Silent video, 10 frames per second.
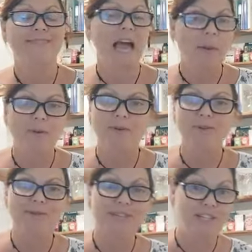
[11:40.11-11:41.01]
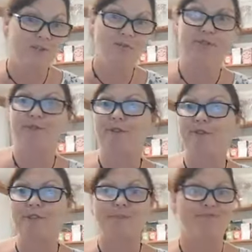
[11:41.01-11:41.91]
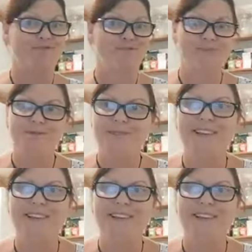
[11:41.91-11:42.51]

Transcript: apples, citrus fruits, prunes.